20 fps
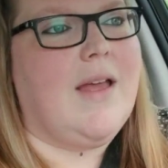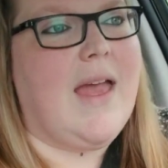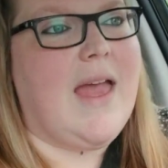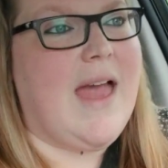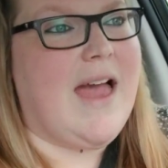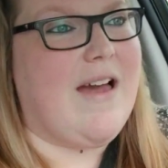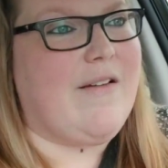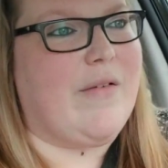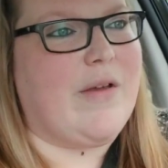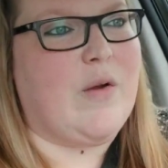
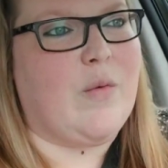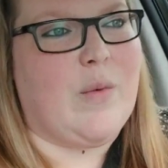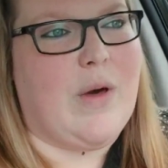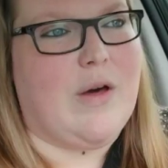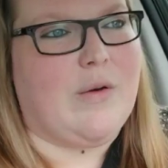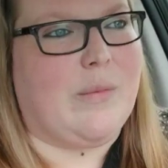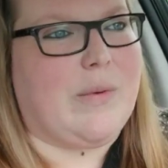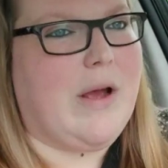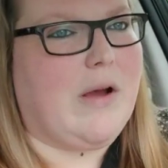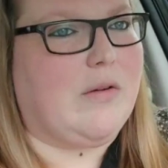having
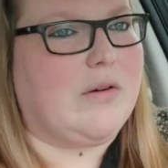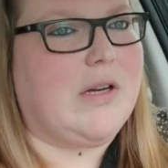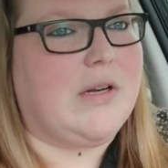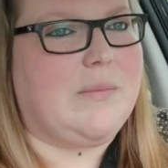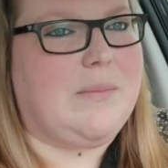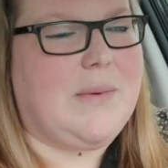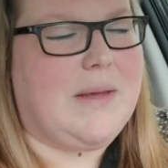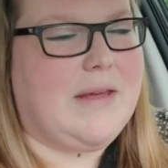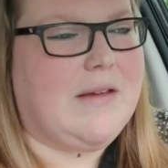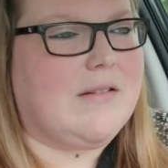
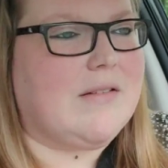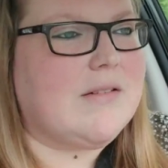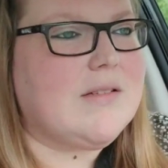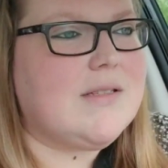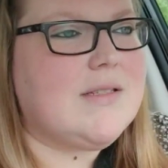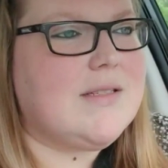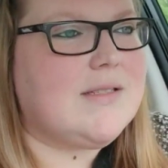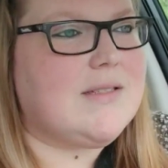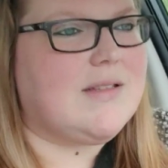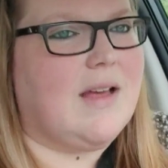well-rounded
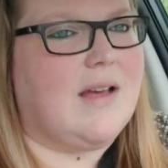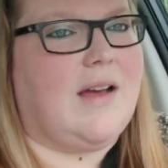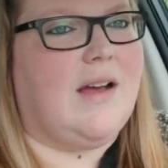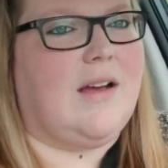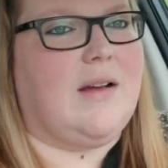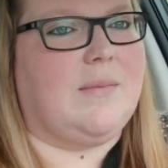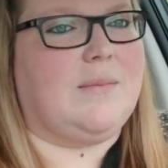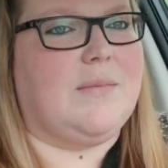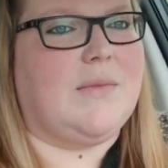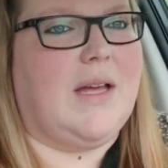meals,
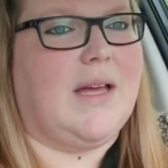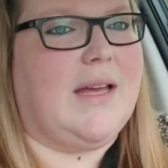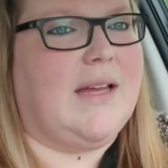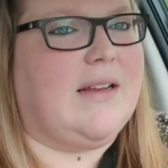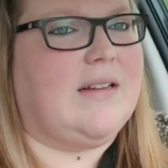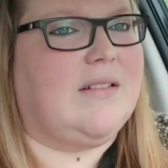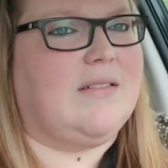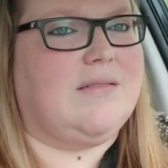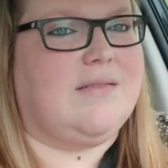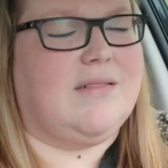
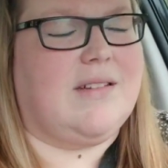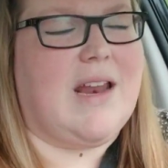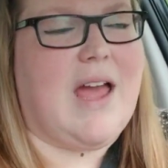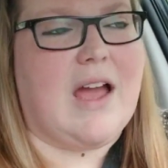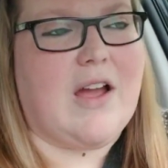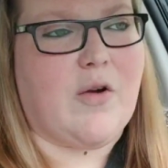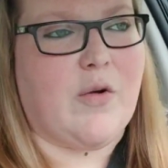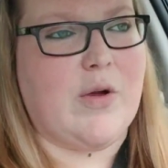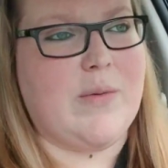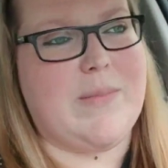and
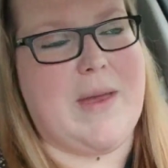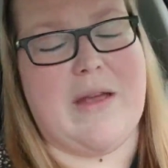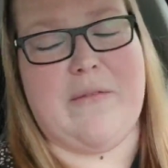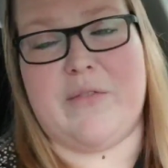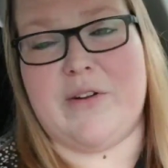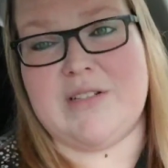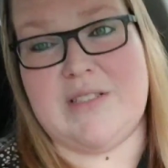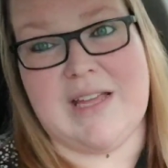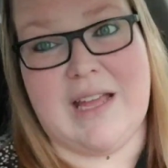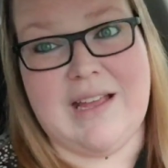not going back
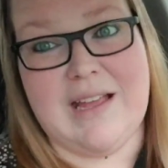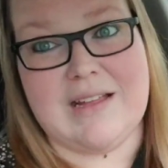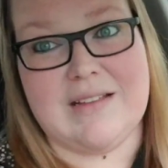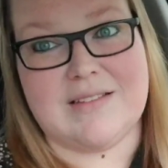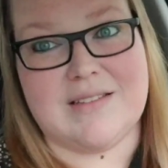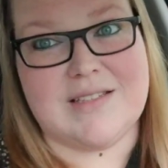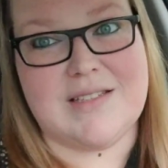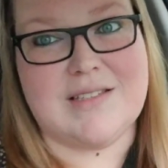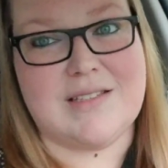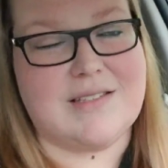for
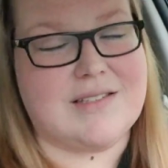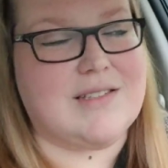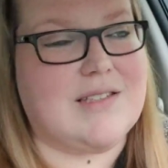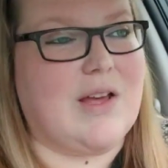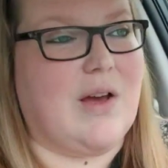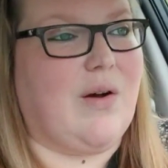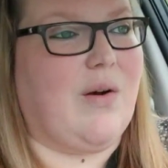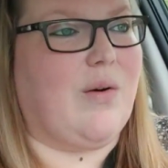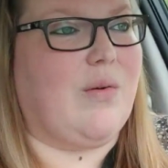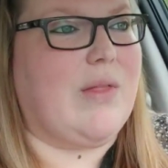seconds.
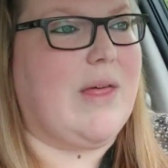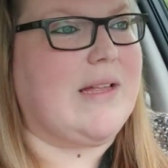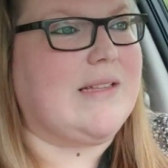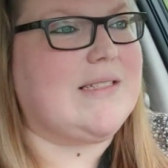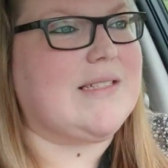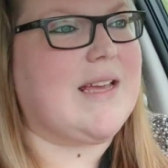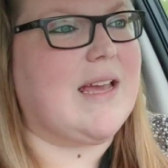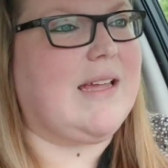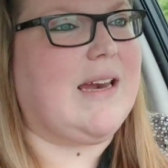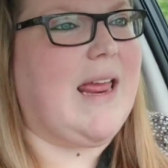So
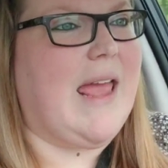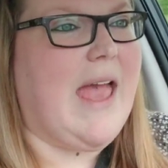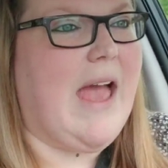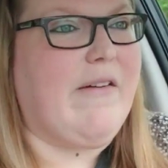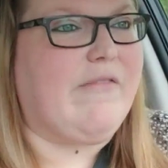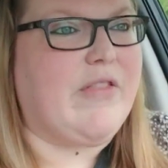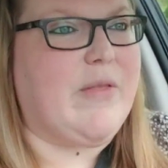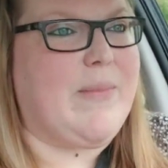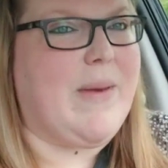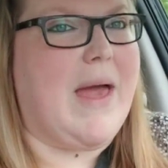that's kind of
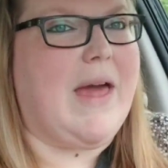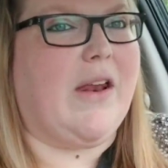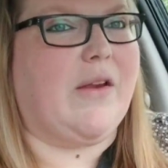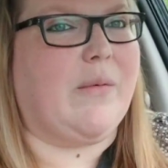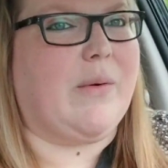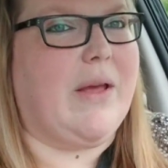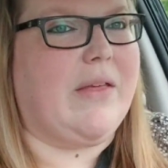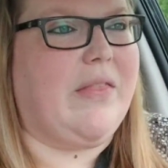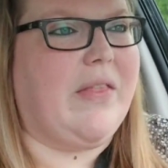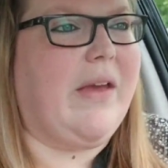half the battle
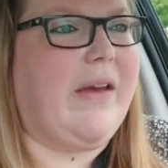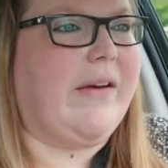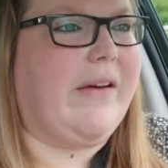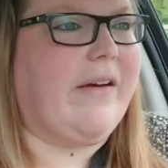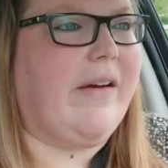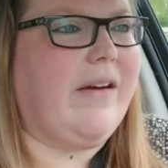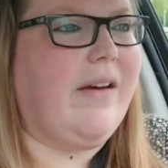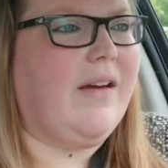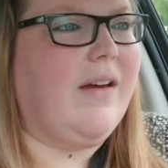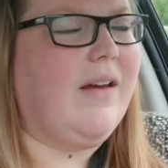right there.